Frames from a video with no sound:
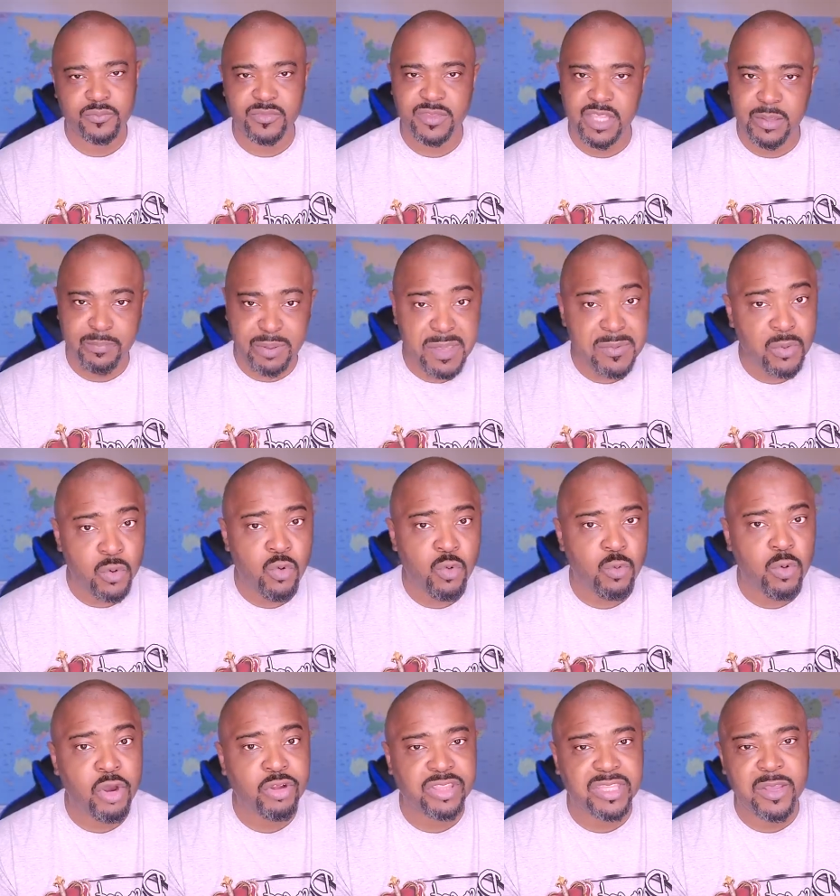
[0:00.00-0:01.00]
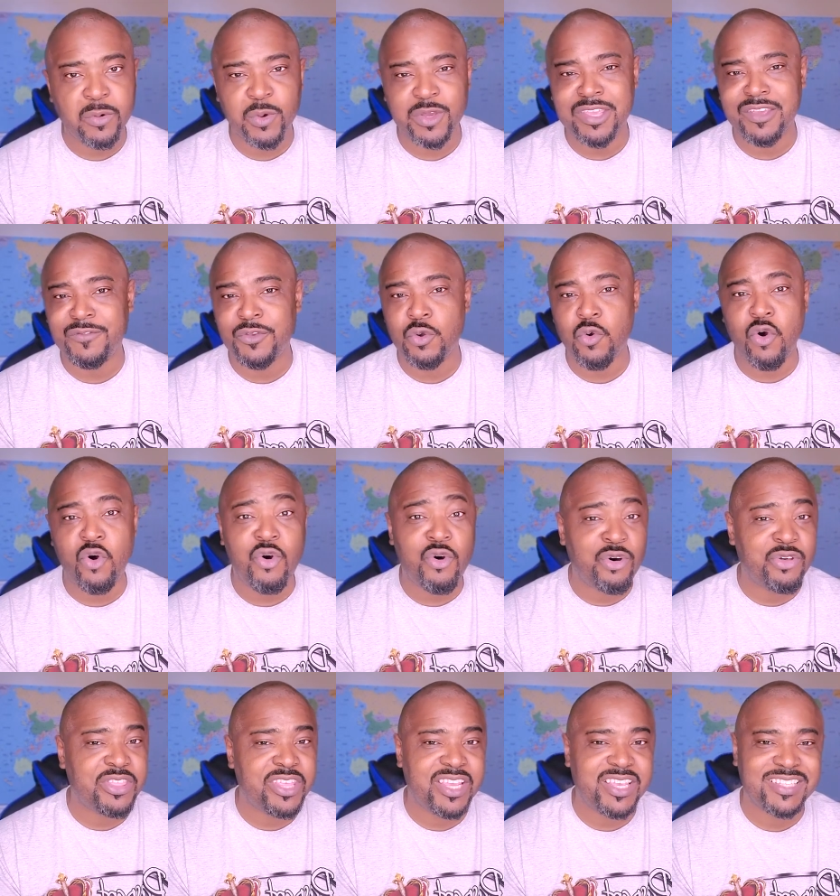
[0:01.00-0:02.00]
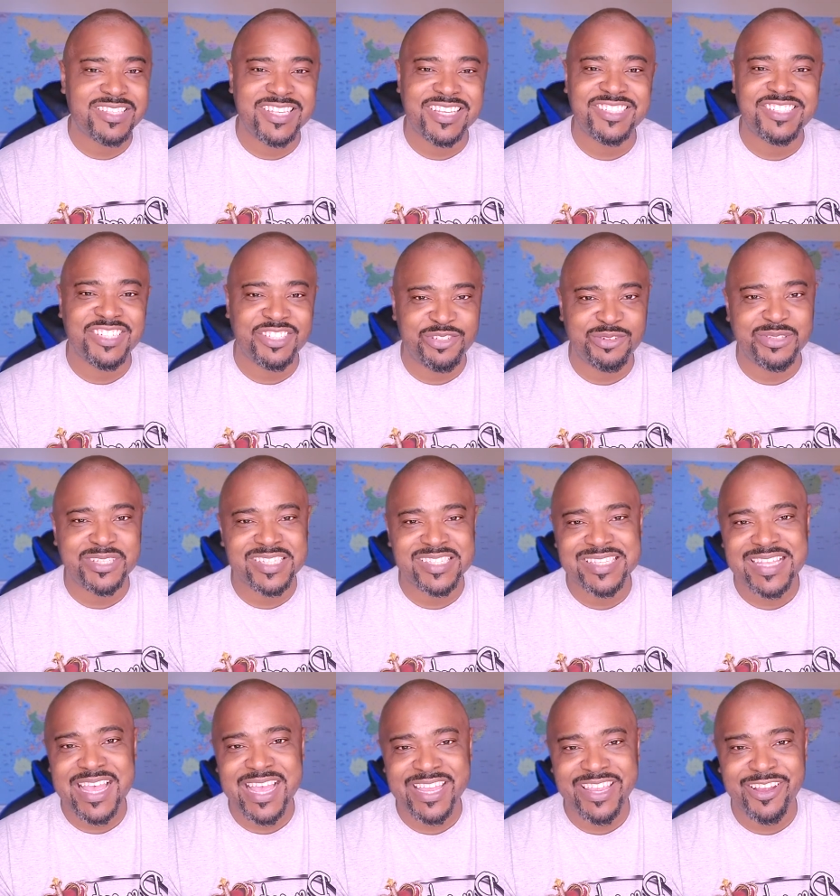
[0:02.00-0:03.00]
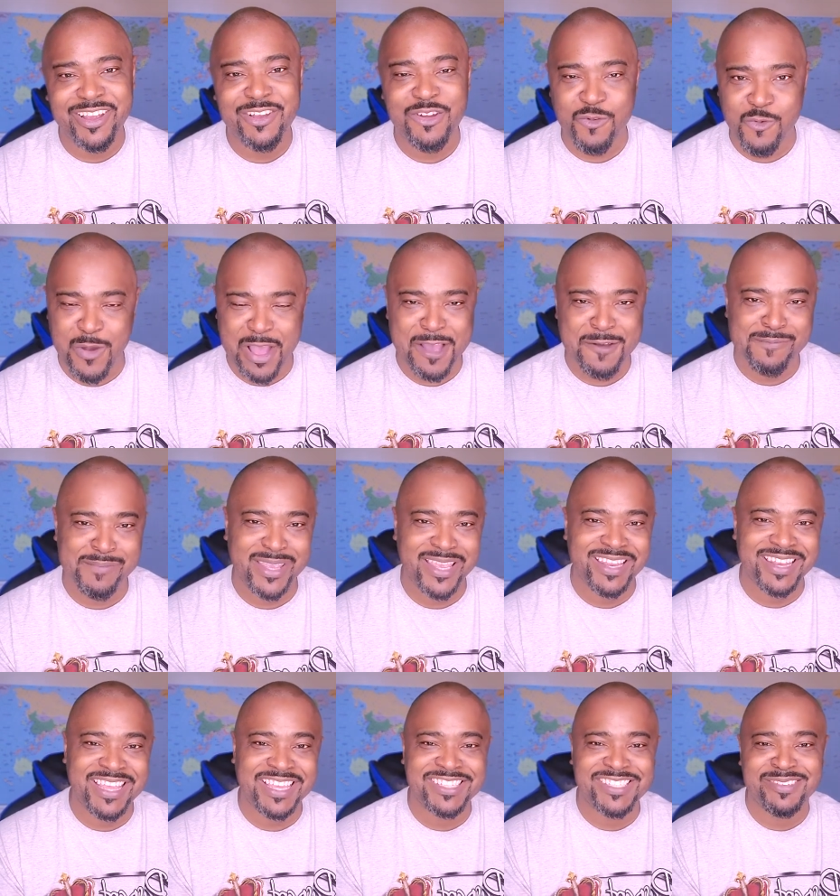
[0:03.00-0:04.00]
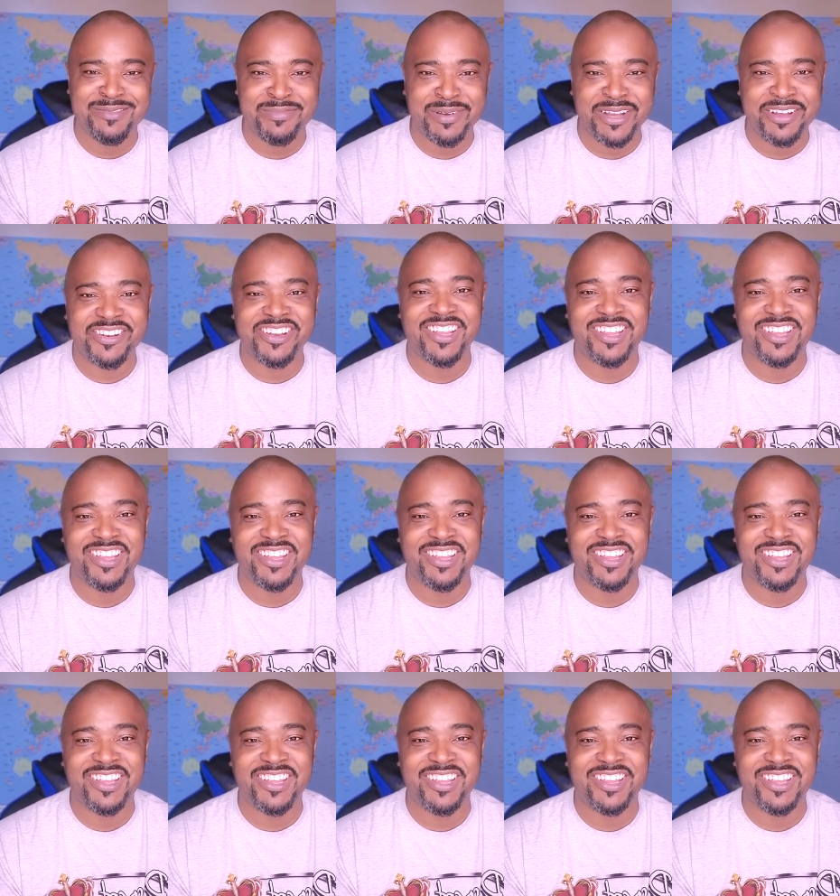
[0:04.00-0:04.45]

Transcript: The people who work there will give you all the attention you desire while being nice about